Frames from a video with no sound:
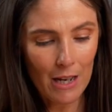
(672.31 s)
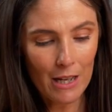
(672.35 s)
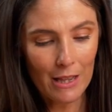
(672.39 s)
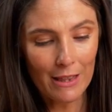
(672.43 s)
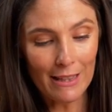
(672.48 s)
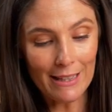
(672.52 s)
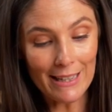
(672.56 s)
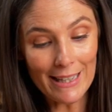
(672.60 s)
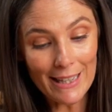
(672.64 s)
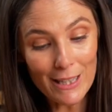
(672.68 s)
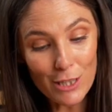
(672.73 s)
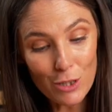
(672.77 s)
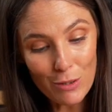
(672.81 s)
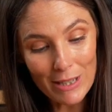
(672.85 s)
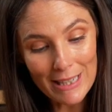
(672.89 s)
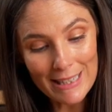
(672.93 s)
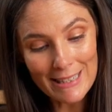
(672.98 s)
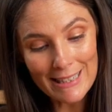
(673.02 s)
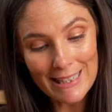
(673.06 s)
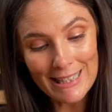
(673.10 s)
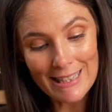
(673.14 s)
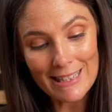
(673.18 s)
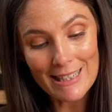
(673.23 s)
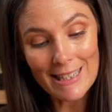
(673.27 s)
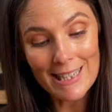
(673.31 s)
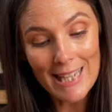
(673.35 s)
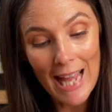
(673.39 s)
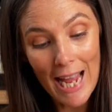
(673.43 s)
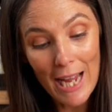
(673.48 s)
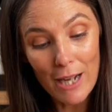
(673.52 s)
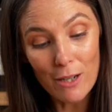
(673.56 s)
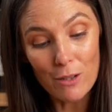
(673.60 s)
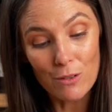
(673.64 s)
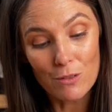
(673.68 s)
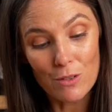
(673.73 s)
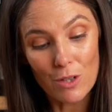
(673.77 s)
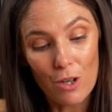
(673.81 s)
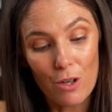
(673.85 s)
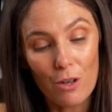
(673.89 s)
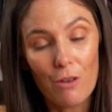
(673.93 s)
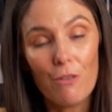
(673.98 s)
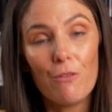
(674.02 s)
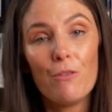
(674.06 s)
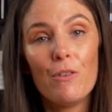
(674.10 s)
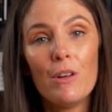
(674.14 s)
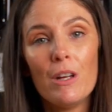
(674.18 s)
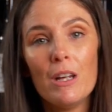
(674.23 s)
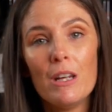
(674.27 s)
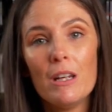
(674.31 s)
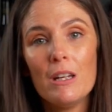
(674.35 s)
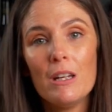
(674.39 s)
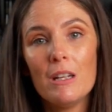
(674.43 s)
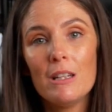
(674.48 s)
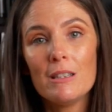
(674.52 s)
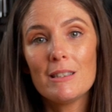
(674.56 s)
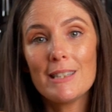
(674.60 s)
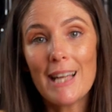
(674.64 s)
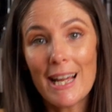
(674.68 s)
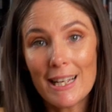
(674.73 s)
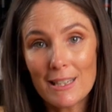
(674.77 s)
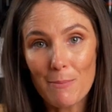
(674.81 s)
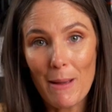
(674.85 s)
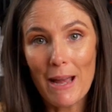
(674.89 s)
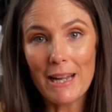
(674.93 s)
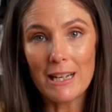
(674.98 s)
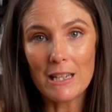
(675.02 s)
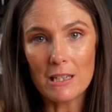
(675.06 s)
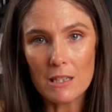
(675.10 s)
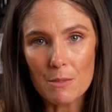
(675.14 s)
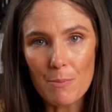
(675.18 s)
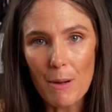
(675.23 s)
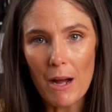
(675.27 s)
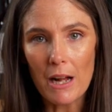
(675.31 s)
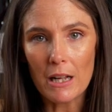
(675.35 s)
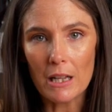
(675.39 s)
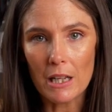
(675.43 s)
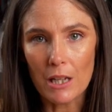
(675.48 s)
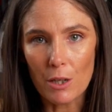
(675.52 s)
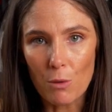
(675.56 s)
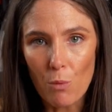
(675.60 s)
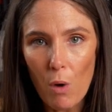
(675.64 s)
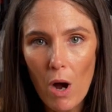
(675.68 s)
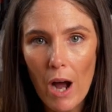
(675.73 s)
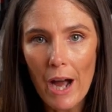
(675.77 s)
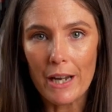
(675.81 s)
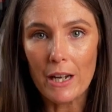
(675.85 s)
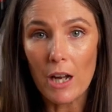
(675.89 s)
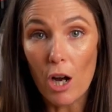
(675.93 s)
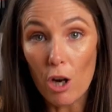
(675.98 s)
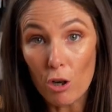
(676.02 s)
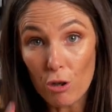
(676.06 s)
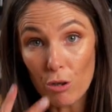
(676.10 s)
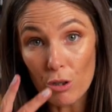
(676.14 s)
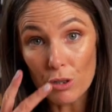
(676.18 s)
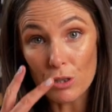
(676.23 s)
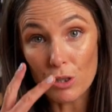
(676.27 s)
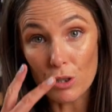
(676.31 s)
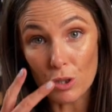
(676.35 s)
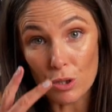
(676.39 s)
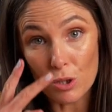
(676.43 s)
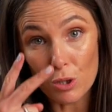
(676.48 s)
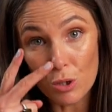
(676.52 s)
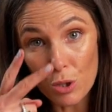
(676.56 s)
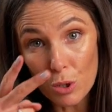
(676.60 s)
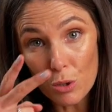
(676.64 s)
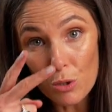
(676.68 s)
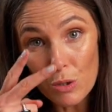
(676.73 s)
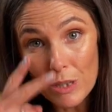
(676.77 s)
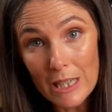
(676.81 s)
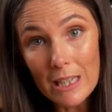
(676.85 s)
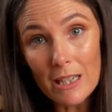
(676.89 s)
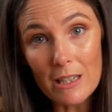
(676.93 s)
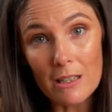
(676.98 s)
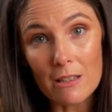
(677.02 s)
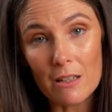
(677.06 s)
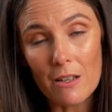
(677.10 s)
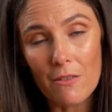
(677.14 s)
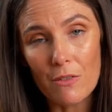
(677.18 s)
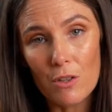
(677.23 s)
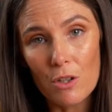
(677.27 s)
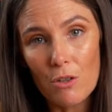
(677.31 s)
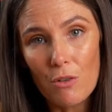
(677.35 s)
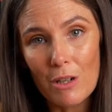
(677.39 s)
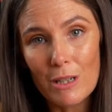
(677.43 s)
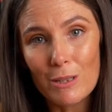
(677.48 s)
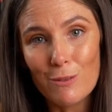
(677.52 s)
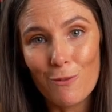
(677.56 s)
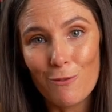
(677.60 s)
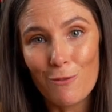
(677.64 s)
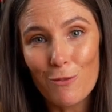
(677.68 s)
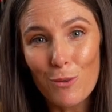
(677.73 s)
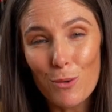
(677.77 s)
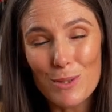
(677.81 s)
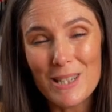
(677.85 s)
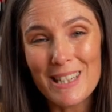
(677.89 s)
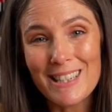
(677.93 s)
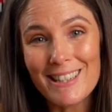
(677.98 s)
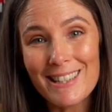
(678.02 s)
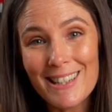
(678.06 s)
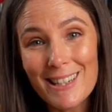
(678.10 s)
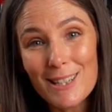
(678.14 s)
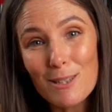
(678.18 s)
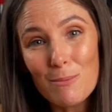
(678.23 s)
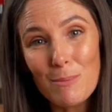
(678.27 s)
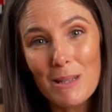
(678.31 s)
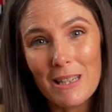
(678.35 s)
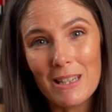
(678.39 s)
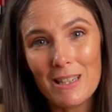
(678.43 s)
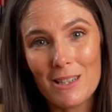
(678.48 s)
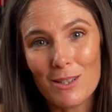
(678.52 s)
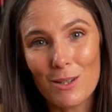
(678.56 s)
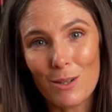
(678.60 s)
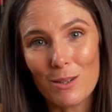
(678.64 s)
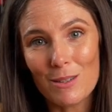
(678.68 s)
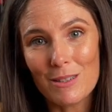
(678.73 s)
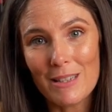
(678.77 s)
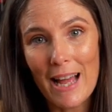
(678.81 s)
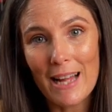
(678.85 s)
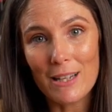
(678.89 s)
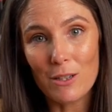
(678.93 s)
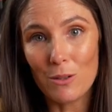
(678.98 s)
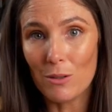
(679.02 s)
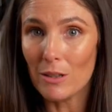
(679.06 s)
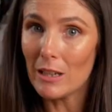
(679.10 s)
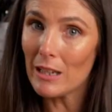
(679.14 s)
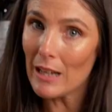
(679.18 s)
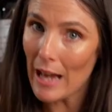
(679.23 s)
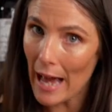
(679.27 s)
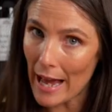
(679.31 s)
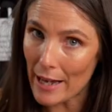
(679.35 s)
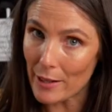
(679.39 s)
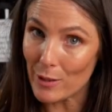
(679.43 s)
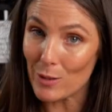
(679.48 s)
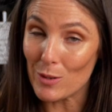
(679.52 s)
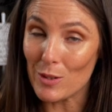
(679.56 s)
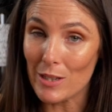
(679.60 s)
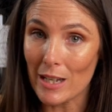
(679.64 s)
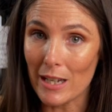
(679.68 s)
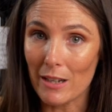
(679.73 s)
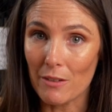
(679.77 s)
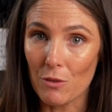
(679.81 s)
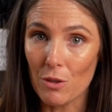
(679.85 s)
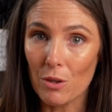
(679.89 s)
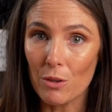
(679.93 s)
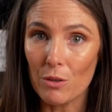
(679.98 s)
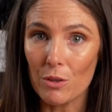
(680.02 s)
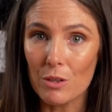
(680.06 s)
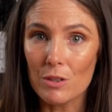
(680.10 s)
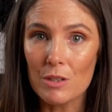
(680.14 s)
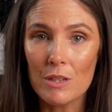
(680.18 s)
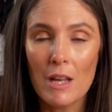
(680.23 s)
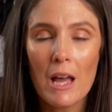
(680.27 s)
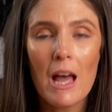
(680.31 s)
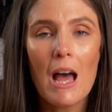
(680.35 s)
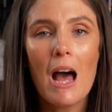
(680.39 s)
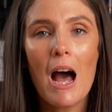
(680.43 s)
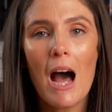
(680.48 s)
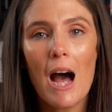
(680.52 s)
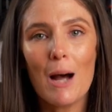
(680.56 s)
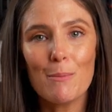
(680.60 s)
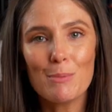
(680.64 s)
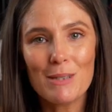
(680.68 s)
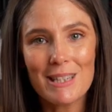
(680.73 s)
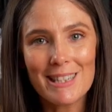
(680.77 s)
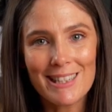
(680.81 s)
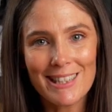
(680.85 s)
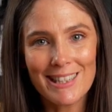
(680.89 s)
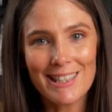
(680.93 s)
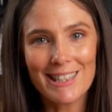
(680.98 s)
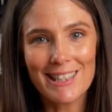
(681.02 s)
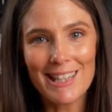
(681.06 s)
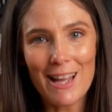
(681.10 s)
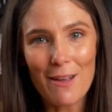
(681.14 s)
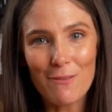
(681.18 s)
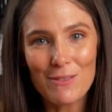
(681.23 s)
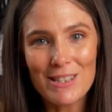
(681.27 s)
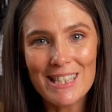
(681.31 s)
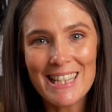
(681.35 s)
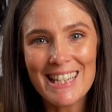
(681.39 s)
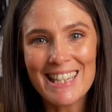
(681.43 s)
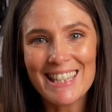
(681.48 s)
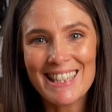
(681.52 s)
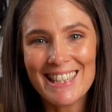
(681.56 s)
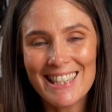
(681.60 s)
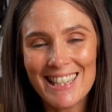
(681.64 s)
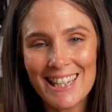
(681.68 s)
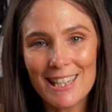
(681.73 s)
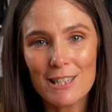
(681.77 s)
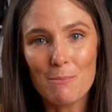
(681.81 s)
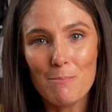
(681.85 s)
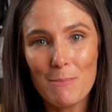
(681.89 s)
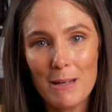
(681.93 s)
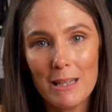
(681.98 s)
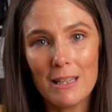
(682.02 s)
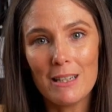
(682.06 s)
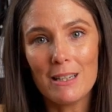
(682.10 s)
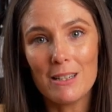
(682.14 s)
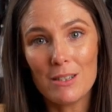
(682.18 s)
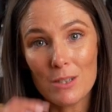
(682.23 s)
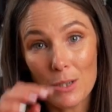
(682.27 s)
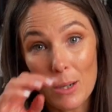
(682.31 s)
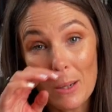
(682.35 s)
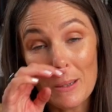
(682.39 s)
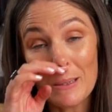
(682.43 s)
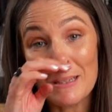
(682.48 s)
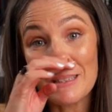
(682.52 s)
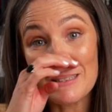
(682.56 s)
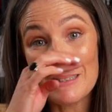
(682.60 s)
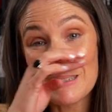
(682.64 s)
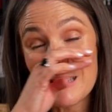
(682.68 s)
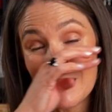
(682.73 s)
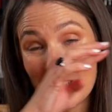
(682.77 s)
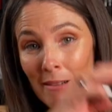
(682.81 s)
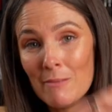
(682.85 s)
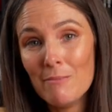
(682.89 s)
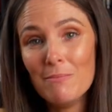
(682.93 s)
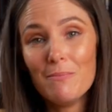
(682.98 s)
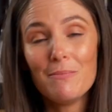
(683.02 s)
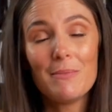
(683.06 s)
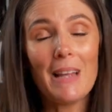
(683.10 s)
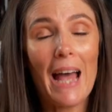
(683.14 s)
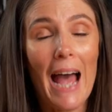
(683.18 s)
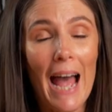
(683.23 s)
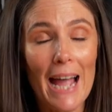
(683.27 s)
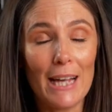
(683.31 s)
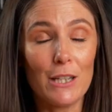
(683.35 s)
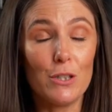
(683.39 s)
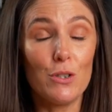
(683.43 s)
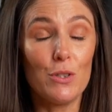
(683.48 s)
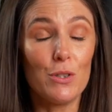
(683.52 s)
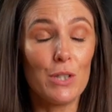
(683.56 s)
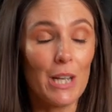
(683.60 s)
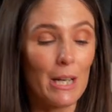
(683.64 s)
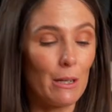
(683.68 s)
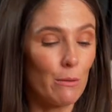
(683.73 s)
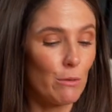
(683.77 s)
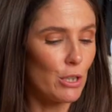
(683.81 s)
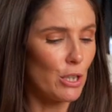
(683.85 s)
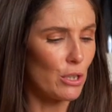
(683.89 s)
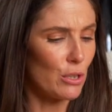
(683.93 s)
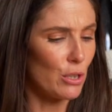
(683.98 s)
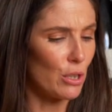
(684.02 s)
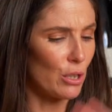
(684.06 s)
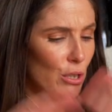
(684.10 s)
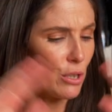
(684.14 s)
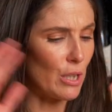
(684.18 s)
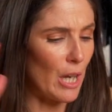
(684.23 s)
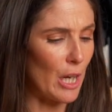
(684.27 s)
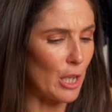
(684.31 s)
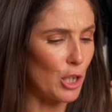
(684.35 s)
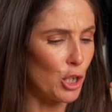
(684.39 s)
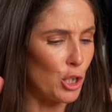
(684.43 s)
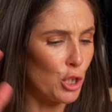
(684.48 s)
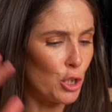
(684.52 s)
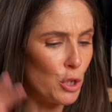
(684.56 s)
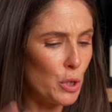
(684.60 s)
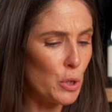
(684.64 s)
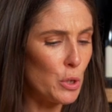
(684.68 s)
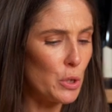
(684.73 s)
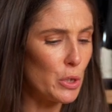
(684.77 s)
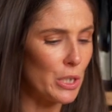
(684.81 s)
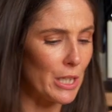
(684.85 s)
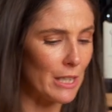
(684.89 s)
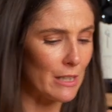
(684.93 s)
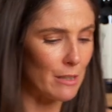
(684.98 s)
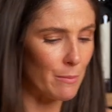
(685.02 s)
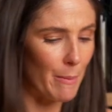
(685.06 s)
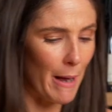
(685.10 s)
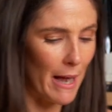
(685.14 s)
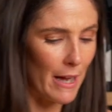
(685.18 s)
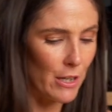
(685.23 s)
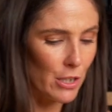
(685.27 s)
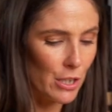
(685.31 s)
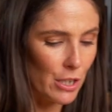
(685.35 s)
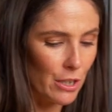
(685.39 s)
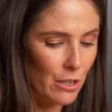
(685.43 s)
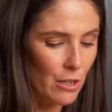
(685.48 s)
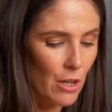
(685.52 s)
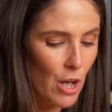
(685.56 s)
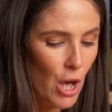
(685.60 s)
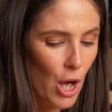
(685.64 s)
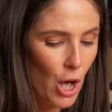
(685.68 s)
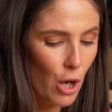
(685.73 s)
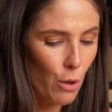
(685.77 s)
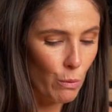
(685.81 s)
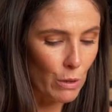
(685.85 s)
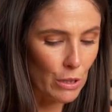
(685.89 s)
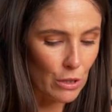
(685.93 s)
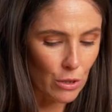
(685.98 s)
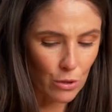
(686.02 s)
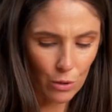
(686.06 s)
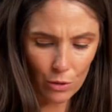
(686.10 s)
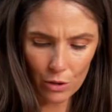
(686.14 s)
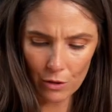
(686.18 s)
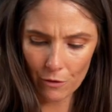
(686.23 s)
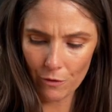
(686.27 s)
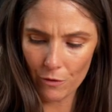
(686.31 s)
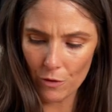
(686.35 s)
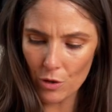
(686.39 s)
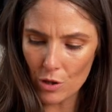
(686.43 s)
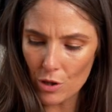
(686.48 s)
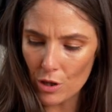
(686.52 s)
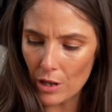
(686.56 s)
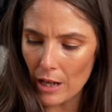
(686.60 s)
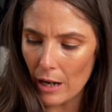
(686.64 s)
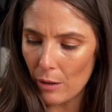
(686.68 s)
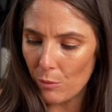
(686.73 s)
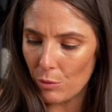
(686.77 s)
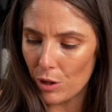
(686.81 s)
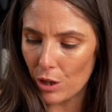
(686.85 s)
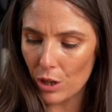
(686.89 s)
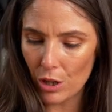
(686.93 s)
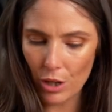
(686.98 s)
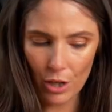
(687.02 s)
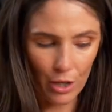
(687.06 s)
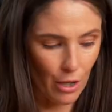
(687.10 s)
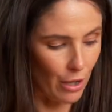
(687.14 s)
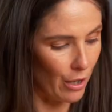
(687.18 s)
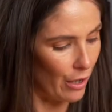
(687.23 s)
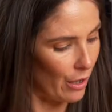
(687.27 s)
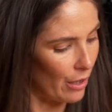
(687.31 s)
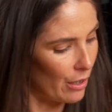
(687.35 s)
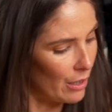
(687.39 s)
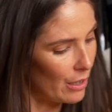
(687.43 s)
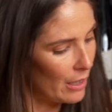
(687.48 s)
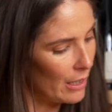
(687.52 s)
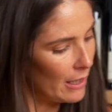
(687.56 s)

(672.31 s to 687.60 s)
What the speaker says: the increase in sales of Tasmanian sparkling wine across just 2 years have increased from $46 million annually, AUD of course, up to $76 million AUD, which is just a huge expansion. We sort of knew that would occur.